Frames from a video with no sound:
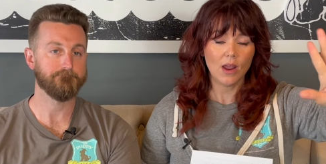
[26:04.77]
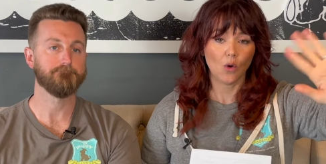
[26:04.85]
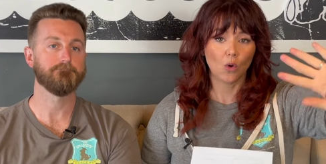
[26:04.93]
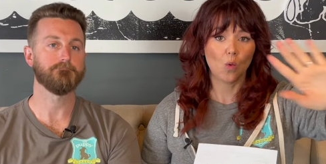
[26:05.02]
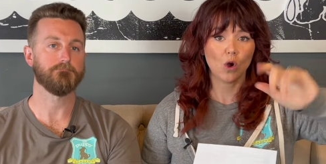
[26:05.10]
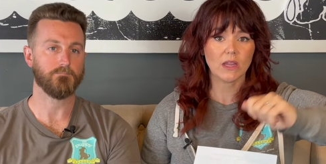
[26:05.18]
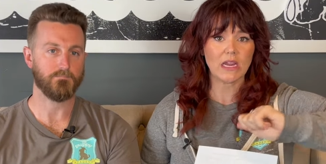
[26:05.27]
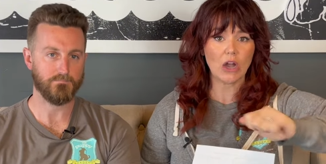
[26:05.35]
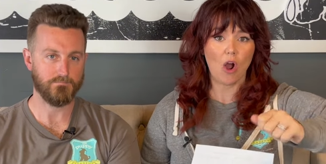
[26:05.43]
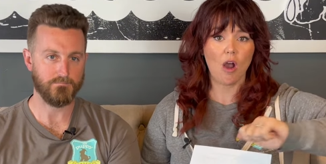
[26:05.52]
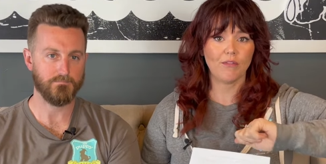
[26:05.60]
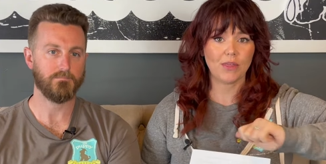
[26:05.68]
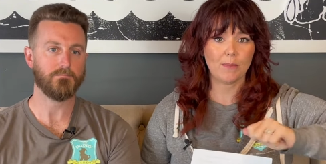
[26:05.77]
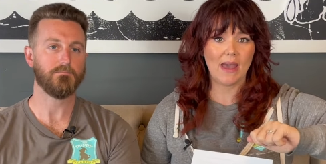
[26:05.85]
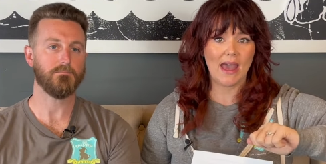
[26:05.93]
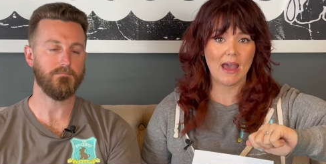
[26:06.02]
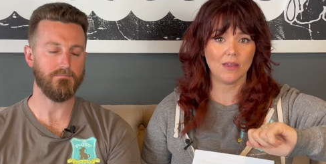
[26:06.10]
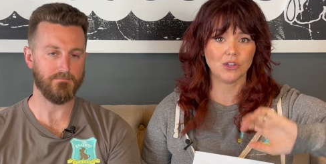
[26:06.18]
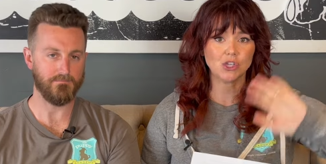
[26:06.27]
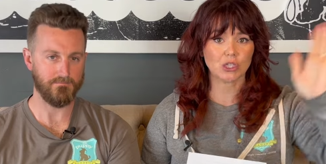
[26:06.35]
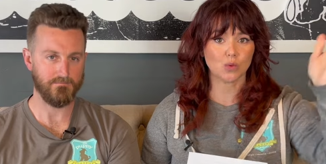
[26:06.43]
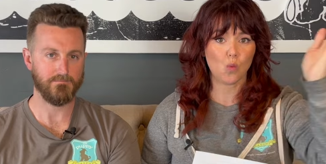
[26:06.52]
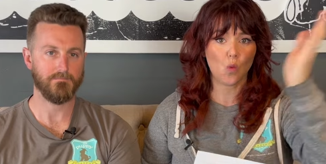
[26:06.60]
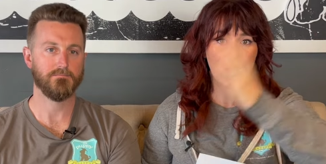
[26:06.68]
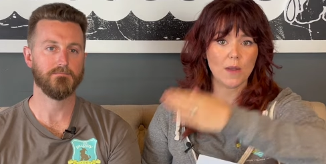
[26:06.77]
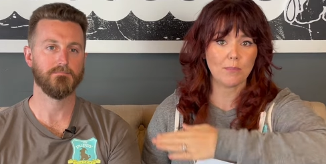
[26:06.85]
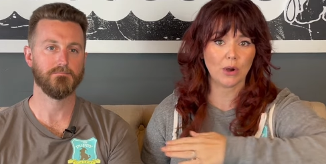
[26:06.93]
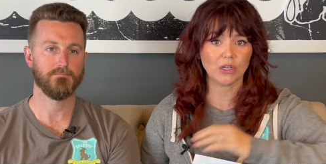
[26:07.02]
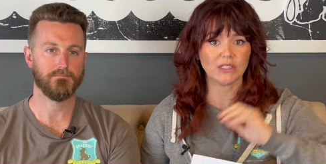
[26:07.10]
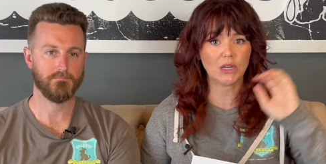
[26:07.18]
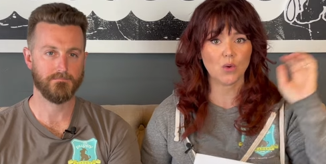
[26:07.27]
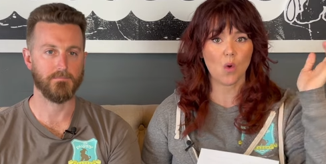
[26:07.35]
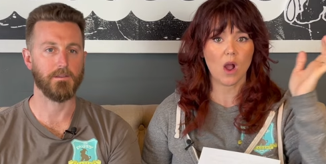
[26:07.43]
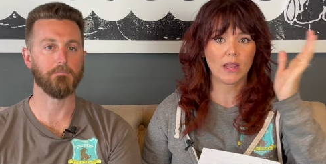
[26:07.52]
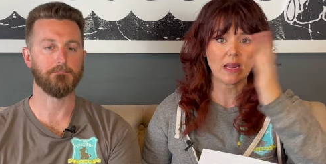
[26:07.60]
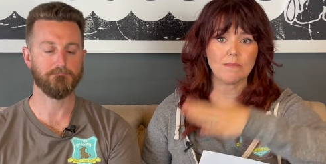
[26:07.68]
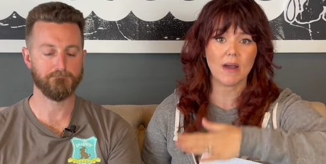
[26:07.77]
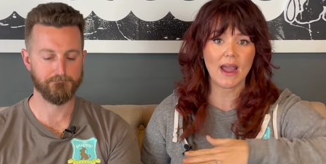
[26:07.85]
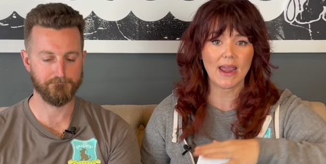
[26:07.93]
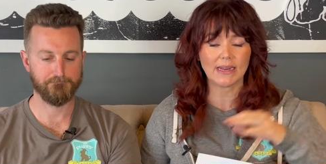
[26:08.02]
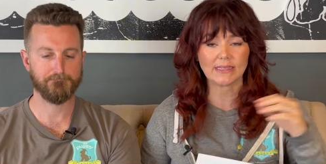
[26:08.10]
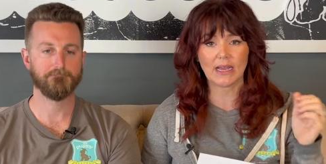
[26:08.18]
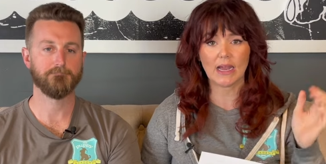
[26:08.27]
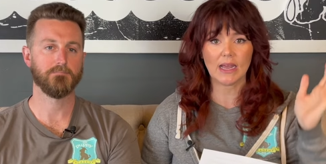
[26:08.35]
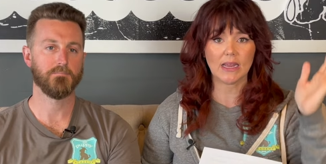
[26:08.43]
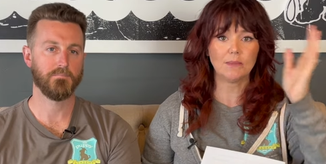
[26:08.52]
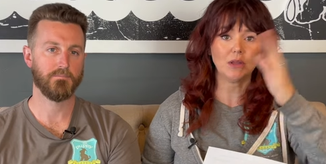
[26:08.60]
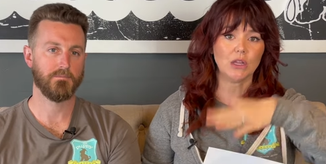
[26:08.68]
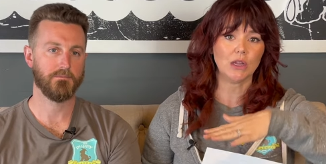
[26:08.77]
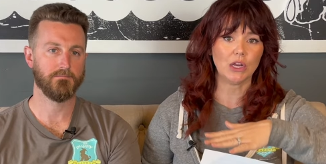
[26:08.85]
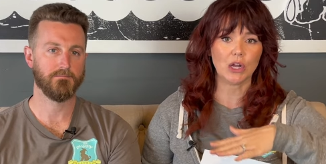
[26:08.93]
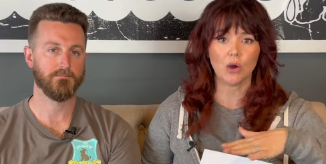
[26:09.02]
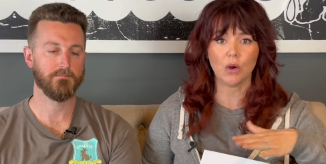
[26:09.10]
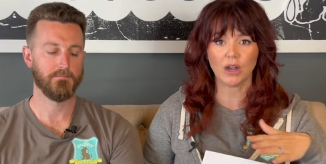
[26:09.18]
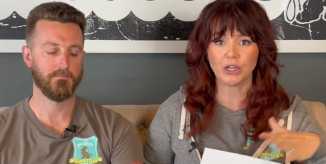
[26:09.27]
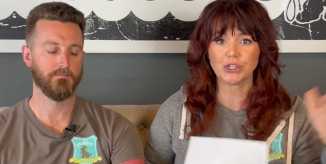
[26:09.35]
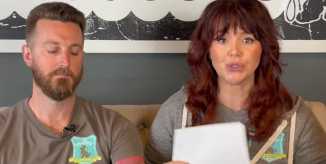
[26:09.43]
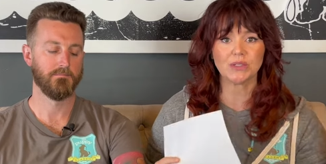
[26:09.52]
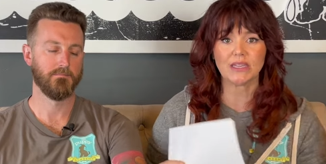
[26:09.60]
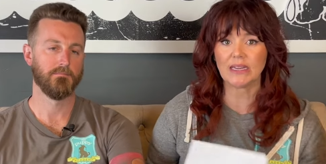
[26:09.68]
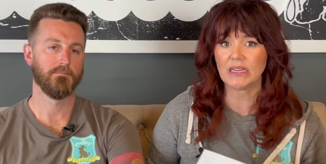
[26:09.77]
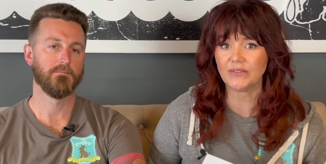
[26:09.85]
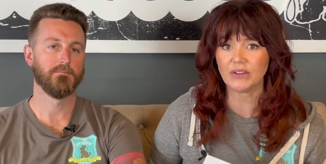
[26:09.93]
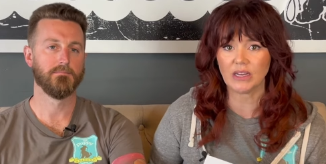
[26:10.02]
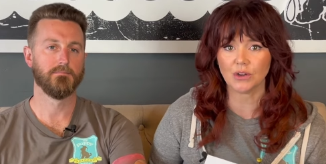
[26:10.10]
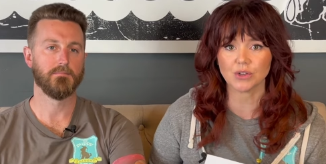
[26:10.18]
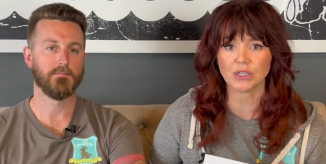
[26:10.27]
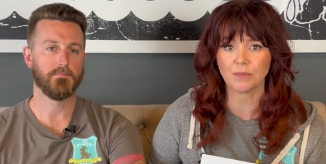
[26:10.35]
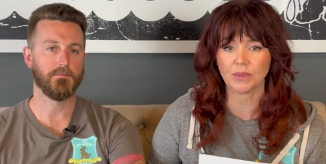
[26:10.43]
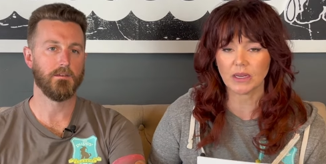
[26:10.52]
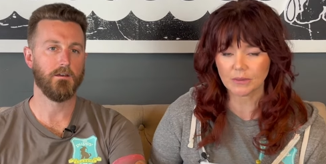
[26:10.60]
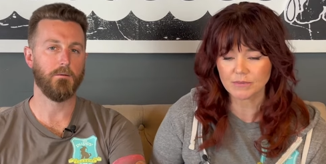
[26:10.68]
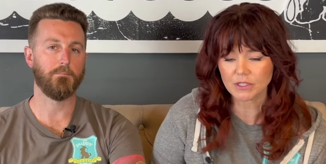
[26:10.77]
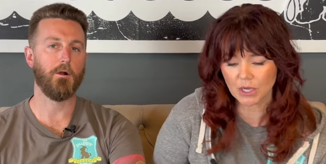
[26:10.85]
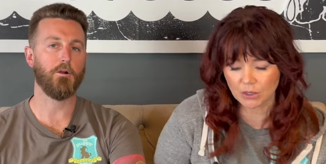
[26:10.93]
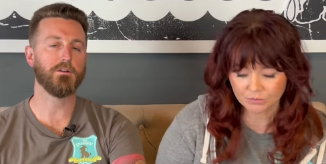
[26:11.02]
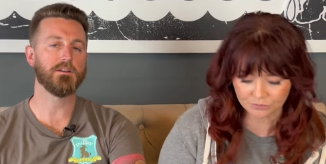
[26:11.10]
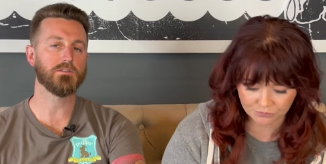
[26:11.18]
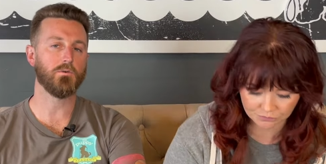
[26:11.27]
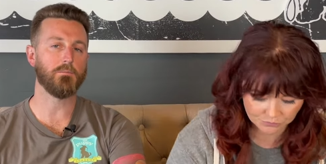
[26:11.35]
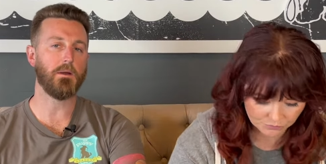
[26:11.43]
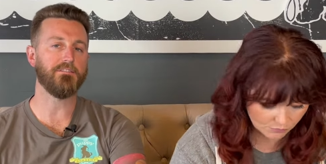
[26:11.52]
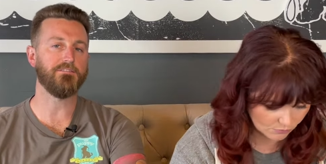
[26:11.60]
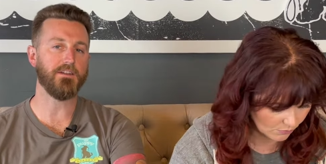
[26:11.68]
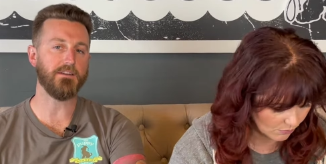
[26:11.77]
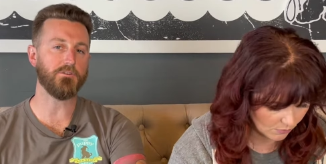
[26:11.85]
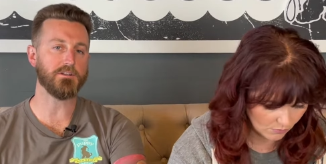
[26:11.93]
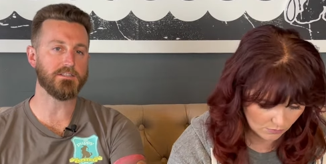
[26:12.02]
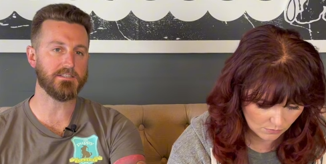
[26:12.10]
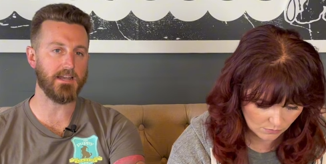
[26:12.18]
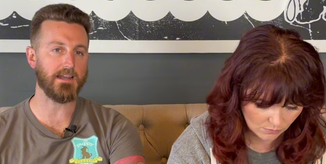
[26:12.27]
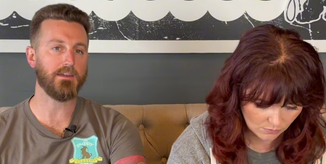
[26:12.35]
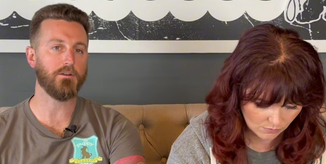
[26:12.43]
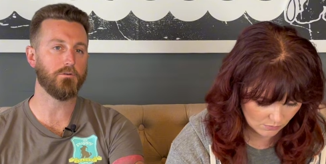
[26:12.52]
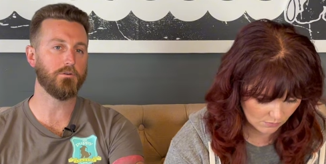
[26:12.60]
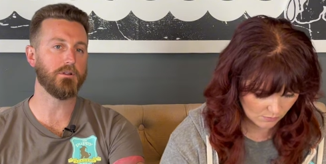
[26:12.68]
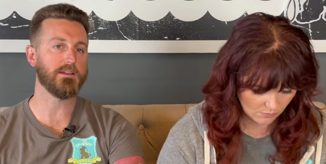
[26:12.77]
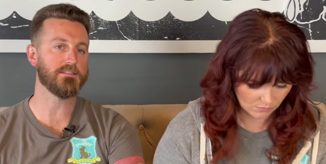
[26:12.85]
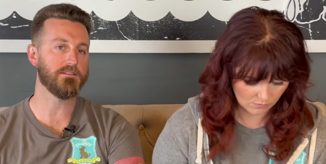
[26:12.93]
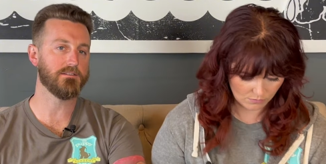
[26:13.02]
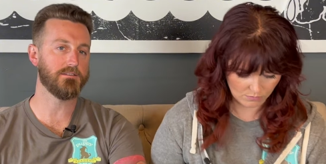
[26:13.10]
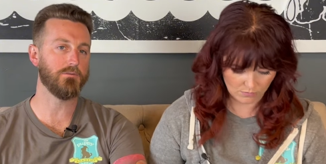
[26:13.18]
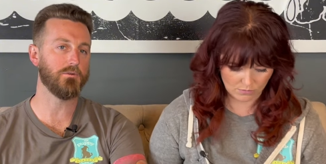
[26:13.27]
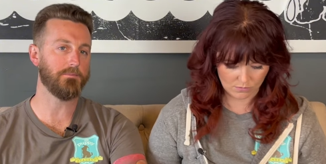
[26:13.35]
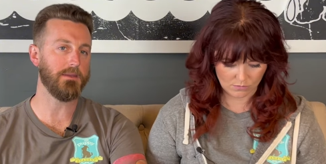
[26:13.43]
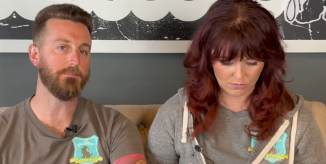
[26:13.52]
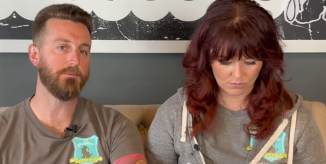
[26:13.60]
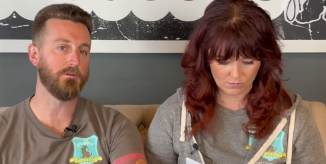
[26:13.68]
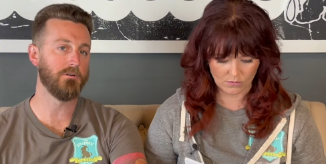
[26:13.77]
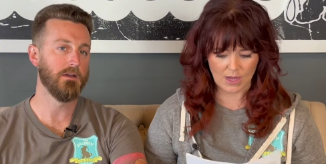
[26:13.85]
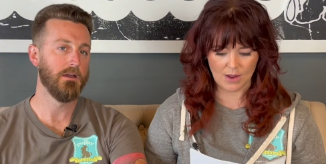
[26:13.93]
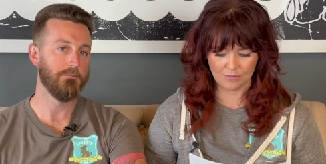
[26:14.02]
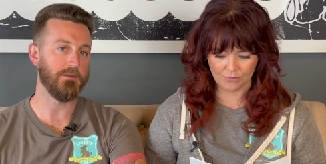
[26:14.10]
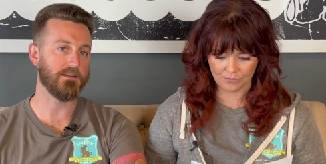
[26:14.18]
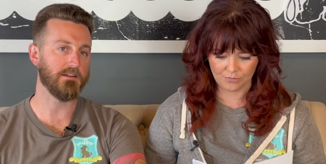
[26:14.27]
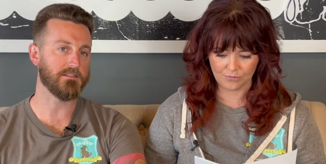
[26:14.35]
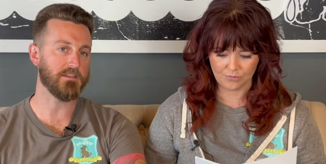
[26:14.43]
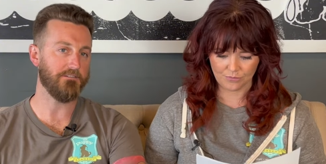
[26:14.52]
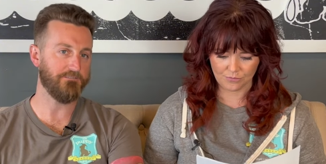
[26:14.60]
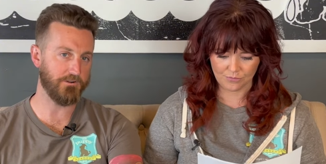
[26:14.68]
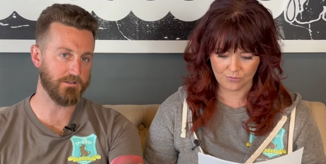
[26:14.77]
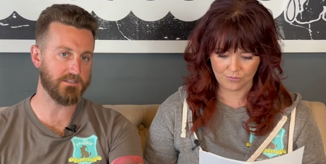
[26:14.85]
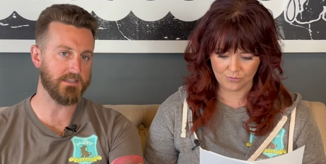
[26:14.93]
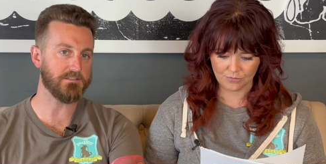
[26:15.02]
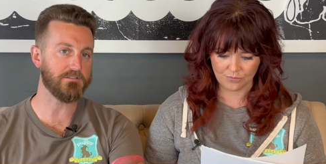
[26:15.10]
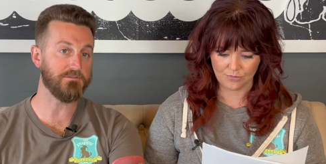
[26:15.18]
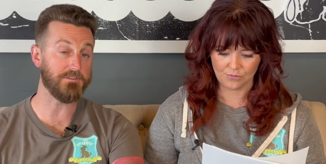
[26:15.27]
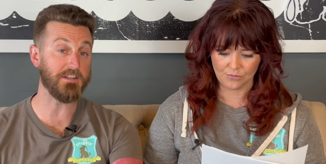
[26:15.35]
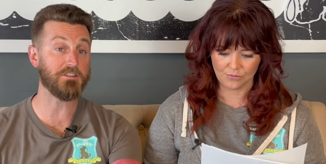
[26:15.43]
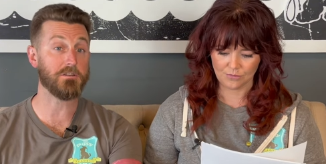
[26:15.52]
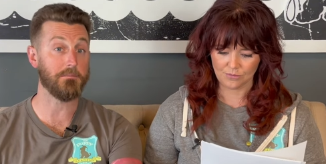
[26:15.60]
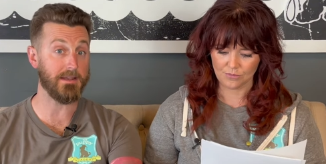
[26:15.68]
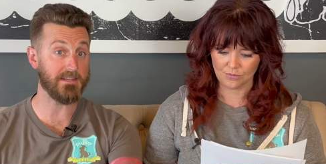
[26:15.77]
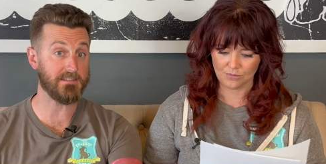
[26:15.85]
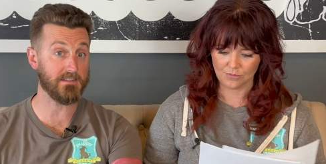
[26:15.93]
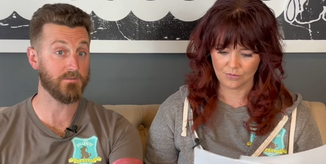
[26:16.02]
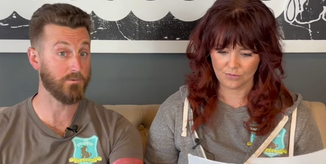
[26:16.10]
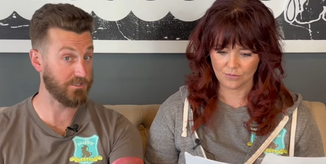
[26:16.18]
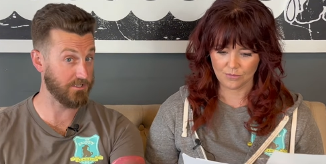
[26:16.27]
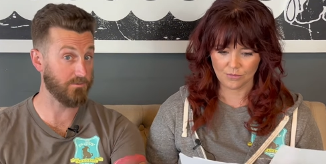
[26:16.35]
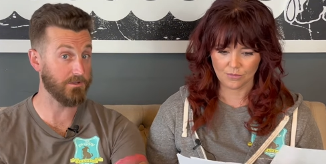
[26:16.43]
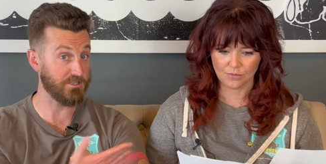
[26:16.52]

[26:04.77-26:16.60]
Speaker 1: or working off the path, just one person walking by at a time, you know, on a Tuesday evening or something. A
Speaker 2: park is one of my favorite second owner lessons to do with people yeah. because first lesson you teach the basics, which is what